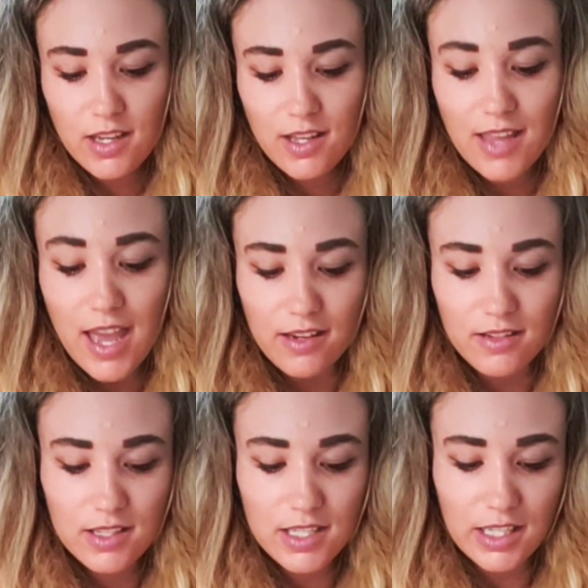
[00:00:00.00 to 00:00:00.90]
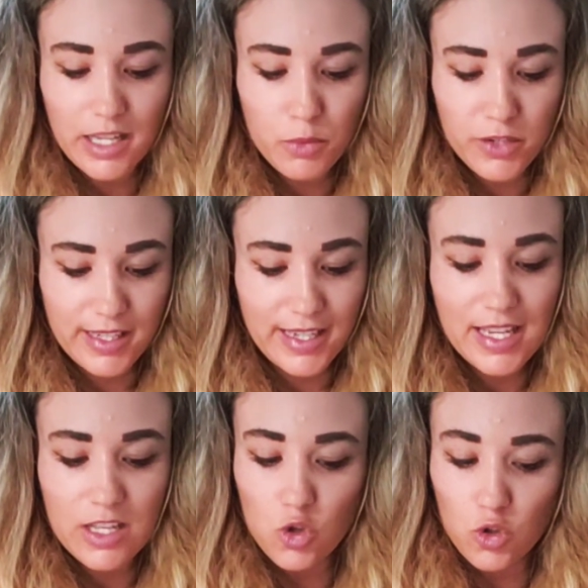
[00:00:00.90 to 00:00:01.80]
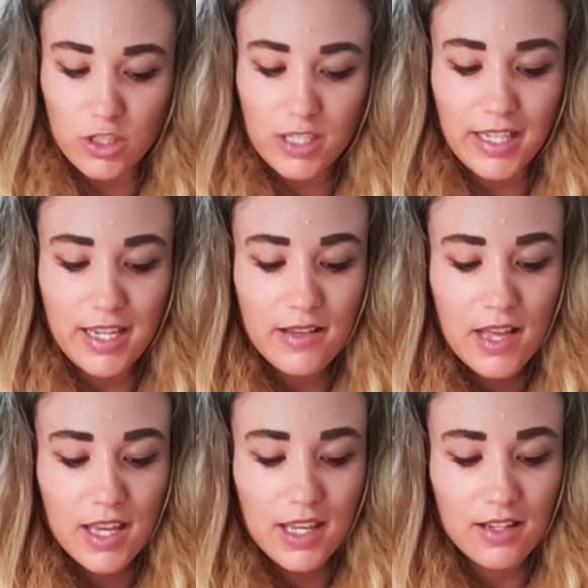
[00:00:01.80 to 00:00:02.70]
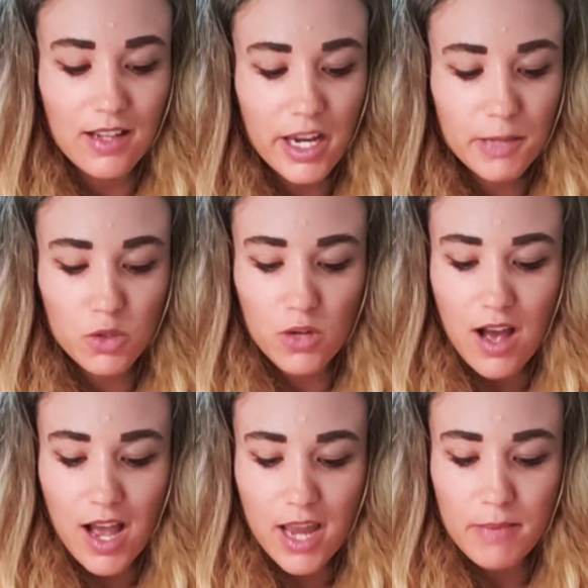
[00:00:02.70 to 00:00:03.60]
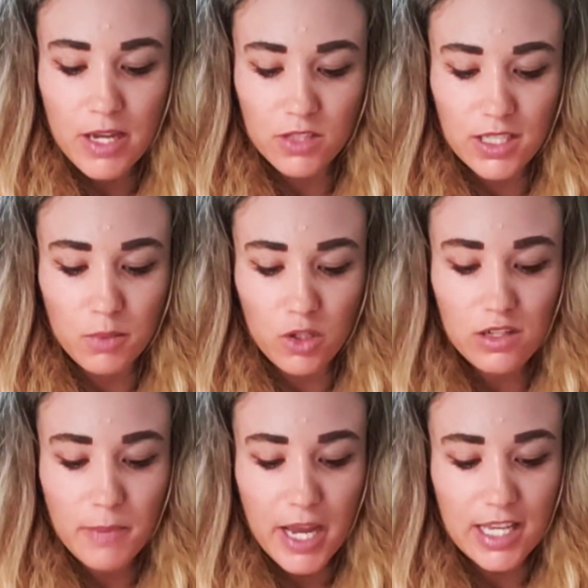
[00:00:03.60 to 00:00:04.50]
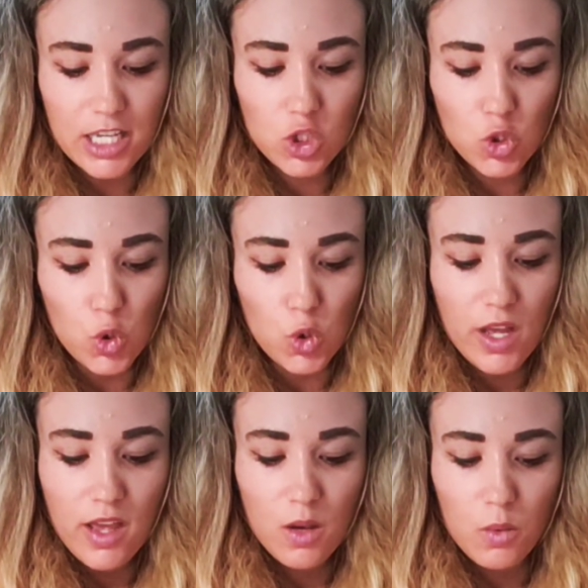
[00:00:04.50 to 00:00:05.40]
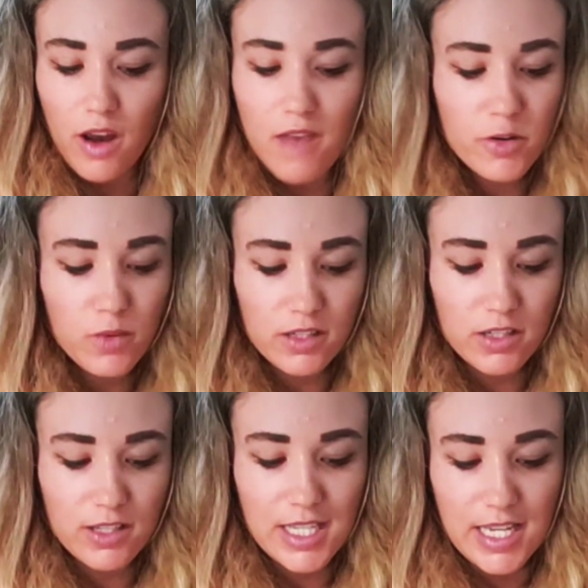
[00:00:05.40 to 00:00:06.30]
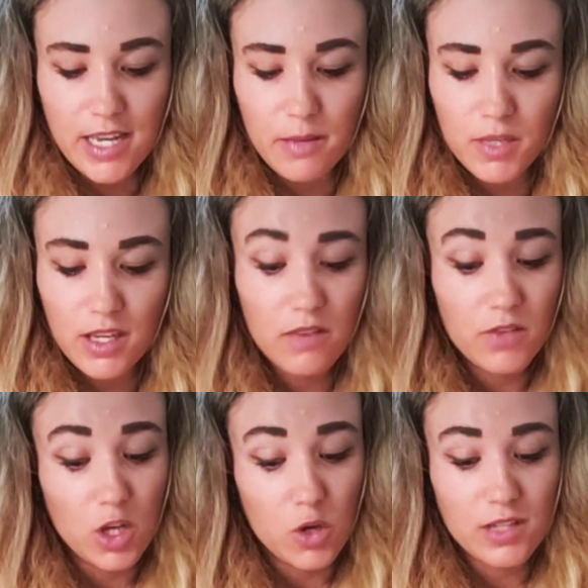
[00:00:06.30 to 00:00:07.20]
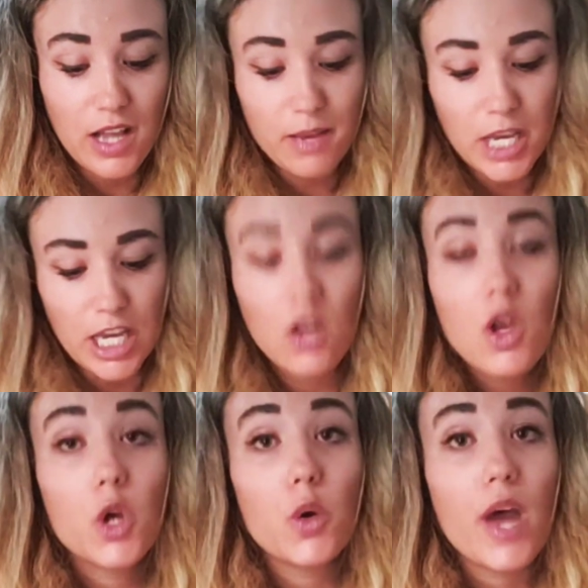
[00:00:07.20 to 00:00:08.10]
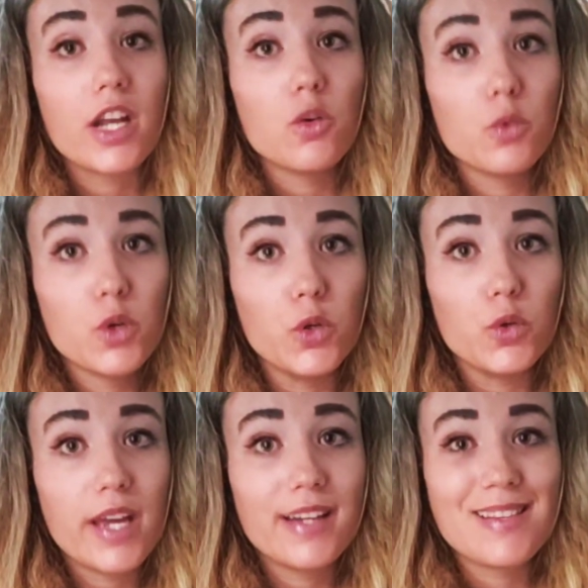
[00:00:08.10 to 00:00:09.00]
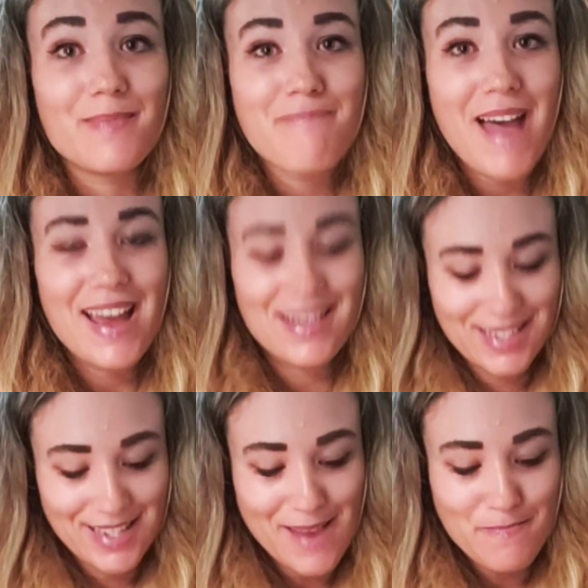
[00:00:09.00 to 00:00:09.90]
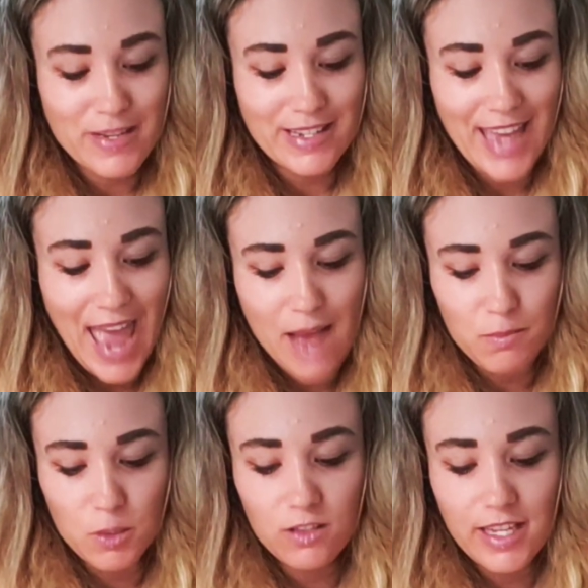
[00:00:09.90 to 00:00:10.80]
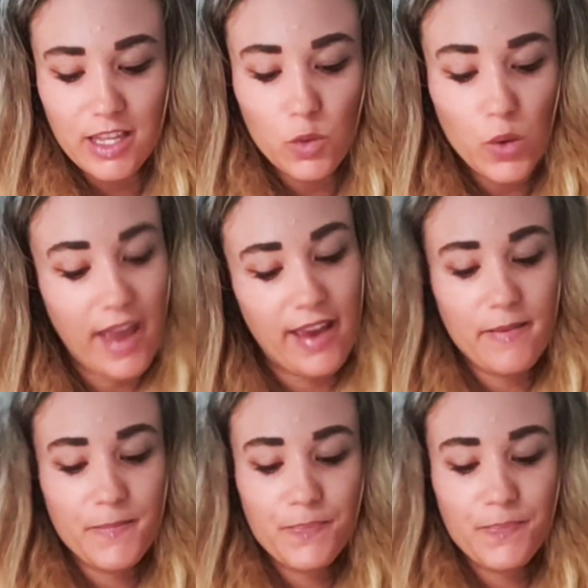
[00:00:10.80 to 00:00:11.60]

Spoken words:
Then, deliberately and jauntily, he climbed to a high mounting block by the inn door, where everyone could see him, even those like me, who had Haroun and his bad-tempered camel in the way.